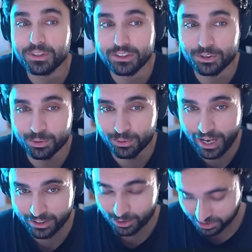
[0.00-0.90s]
we need to
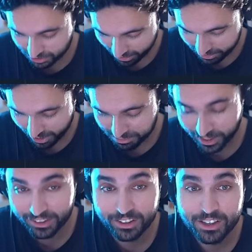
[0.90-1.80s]
actually send that
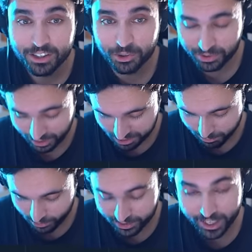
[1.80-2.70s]
money to
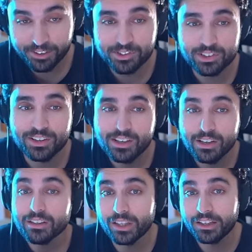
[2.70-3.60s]
Dustborn devs.
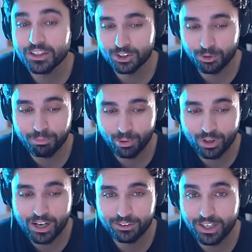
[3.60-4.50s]
They need to
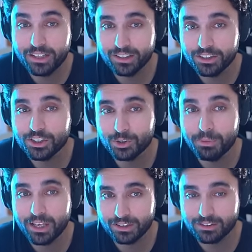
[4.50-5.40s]
pull out and they need to
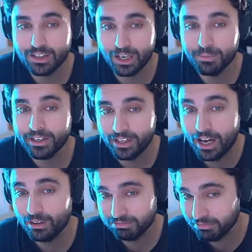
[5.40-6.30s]
make this game. And
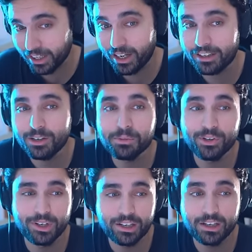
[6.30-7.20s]
now they got a
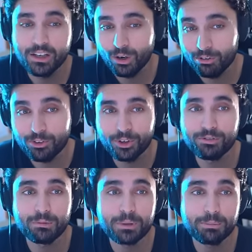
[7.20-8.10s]
community of
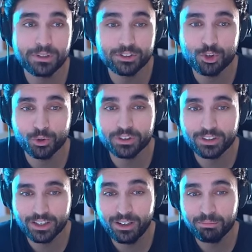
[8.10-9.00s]
41 people enjoying
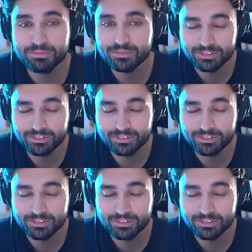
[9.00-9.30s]
the game.